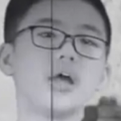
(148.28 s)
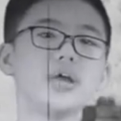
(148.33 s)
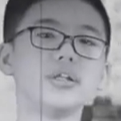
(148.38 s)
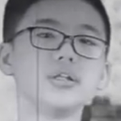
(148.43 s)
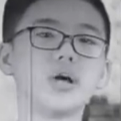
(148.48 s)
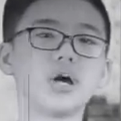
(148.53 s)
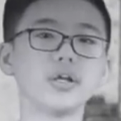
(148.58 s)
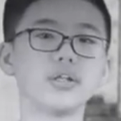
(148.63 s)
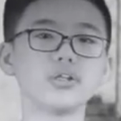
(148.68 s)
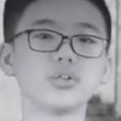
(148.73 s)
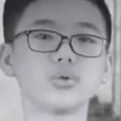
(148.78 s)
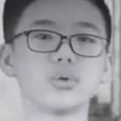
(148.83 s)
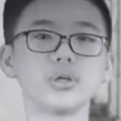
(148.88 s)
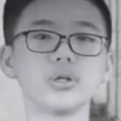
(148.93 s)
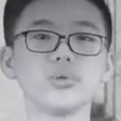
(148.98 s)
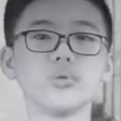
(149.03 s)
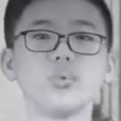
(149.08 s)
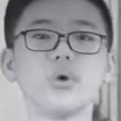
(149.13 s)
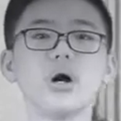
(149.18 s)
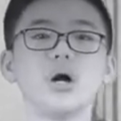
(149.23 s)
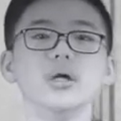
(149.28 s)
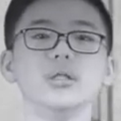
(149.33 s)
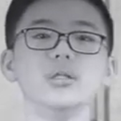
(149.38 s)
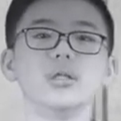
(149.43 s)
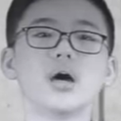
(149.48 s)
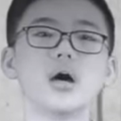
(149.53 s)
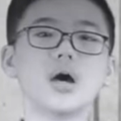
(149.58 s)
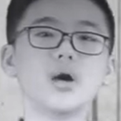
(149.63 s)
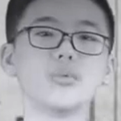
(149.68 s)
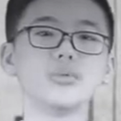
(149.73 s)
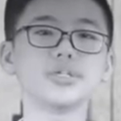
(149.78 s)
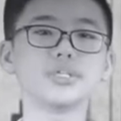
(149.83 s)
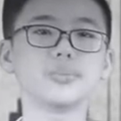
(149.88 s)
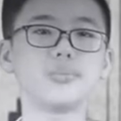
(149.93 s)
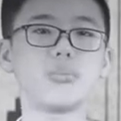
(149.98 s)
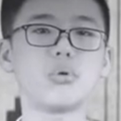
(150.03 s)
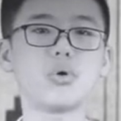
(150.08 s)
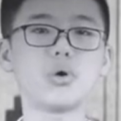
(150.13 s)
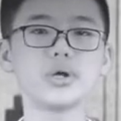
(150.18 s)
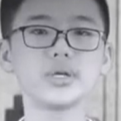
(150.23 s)
In 1921, I was
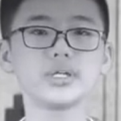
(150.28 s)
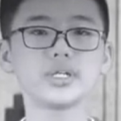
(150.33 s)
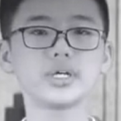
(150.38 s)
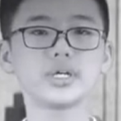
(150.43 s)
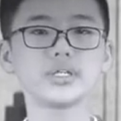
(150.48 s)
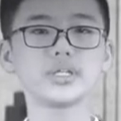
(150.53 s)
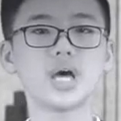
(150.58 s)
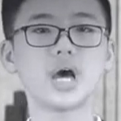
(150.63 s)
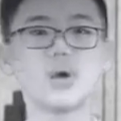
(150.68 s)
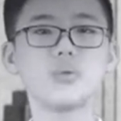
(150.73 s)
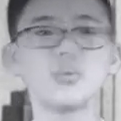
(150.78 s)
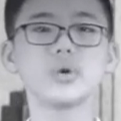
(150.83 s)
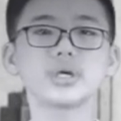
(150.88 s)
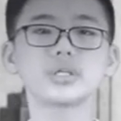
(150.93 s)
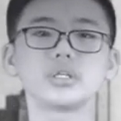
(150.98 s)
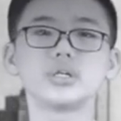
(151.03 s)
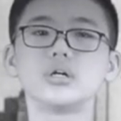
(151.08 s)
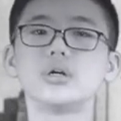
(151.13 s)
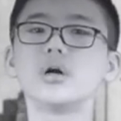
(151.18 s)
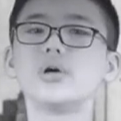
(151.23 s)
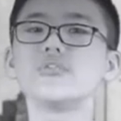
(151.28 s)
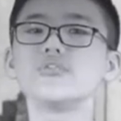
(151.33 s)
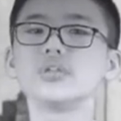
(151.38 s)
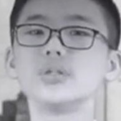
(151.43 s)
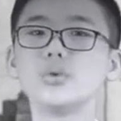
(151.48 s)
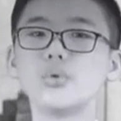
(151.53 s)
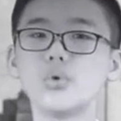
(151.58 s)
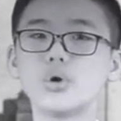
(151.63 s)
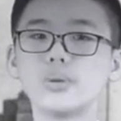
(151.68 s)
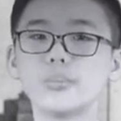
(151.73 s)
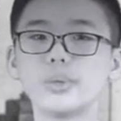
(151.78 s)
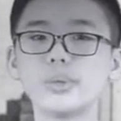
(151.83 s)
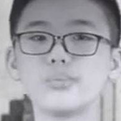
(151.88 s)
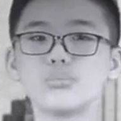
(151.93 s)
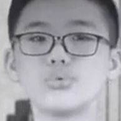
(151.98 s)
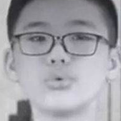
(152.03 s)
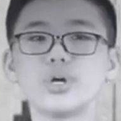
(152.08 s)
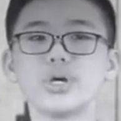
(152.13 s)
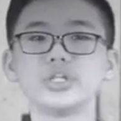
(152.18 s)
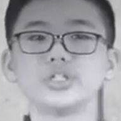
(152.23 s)
appointed director of the Norman
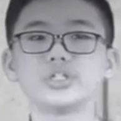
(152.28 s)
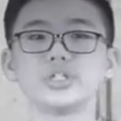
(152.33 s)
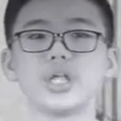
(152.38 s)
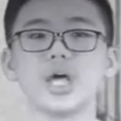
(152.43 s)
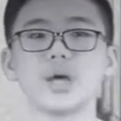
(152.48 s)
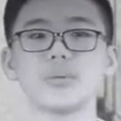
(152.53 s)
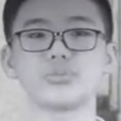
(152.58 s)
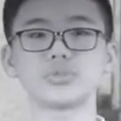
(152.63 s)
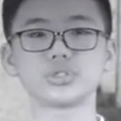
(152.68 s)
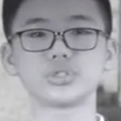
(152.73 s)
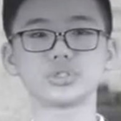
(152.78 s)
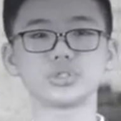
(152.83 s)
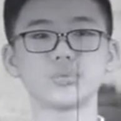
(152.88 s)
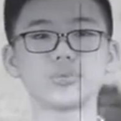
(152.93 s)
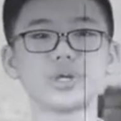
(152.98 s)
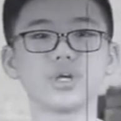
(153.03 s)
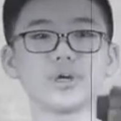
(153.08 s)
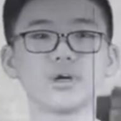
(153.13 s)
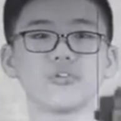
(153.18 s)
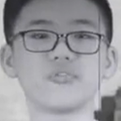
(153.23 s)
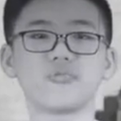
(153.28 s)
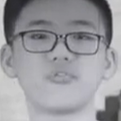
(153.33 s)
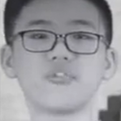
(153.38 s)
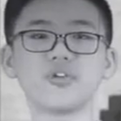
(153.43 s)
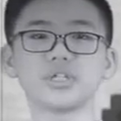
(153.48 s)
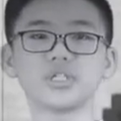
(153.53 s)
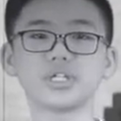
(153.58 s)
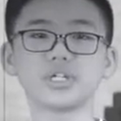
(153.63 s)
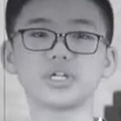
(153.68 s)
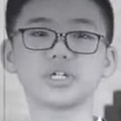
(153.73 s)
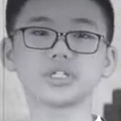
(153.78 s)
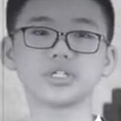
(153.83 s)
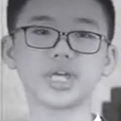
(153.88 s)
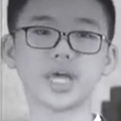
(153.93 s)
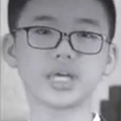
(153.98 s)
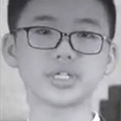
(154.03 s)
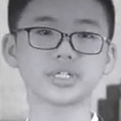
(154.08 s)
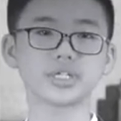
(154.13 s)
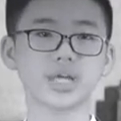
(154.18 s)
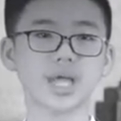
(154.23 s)
Bridge Laboratory of Physics
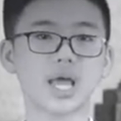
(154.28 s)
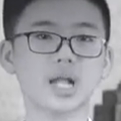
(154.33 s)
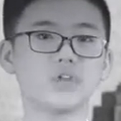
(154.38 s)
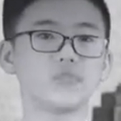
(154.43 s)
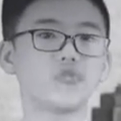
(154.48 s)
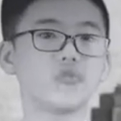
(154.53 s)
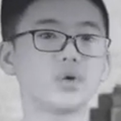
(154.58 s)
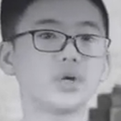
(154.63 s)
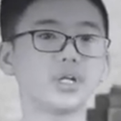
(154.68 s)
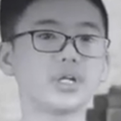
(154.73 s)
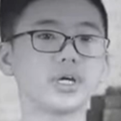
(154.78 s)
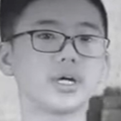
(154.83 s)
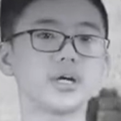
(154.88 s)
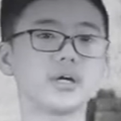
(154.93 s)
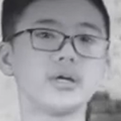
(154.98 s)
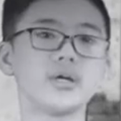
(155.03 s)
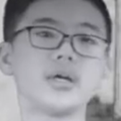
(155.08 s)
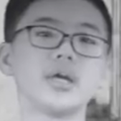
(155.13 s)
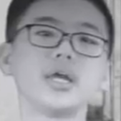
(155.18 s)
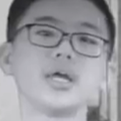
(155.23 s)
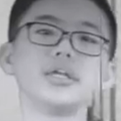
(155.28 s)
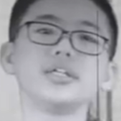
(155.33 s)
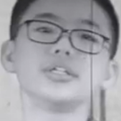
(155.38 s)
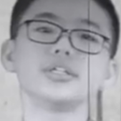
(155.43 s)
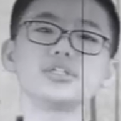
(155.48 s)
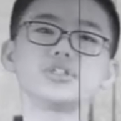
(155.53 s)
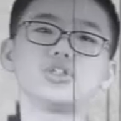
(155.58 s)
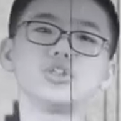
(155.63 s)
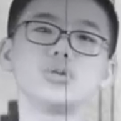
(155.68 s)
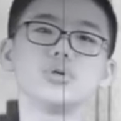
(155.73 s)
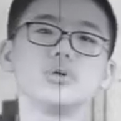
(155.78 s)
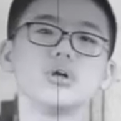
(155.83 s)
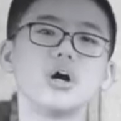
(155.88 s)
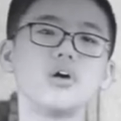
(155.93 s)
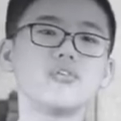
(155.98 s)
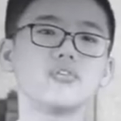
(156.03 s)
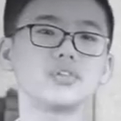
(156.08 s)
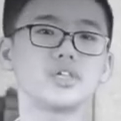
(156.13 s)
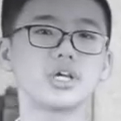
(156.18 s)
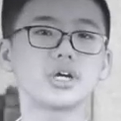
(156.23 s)
at the California Institute
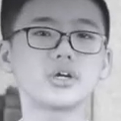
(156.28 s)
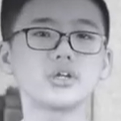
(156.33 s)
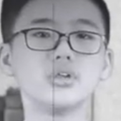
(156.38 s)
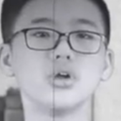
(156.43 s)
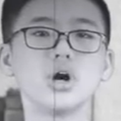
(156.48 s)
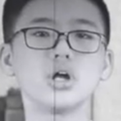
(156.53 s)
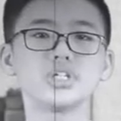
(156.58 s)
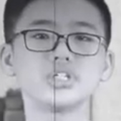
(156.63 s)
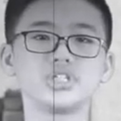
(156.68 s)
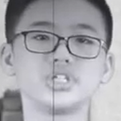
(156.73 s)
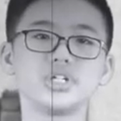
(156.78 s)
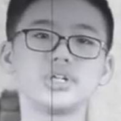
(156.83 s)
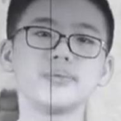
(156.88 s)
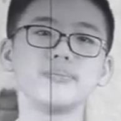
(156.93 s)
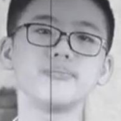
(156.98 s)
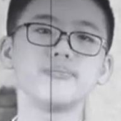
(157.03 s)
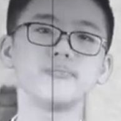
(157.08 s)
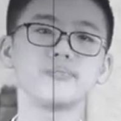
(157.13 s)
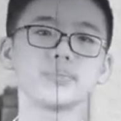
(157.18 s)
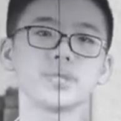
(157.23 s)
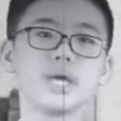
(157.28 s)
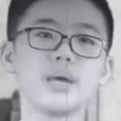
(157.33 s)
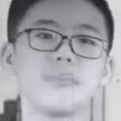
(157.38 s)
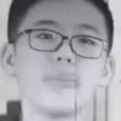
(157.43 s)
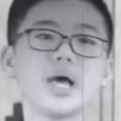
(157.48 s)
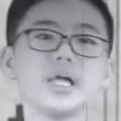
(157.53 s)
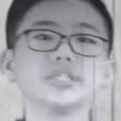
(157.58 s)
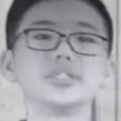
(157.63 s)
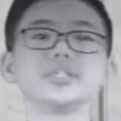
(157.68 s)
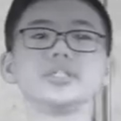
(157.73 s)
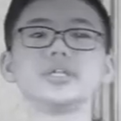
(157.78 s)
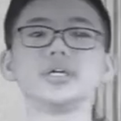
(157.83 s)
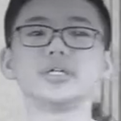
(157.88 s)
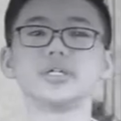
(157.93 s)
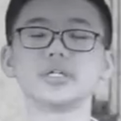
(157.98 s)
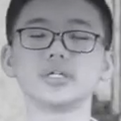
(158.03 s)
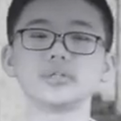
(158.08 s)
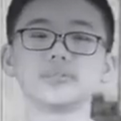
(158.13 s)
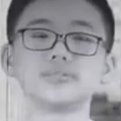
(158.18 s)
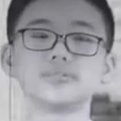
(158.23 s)
of Technology,
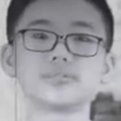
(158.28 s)
Pasadena.